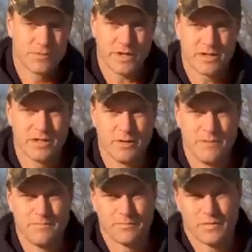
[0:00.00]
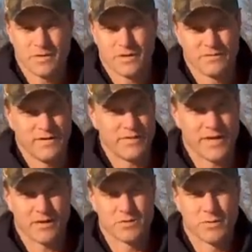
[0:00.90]
trick to it. You're going to find
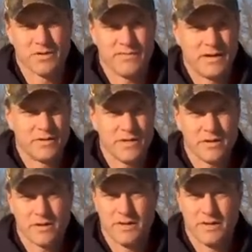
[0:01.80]
the antlers where you find the deer,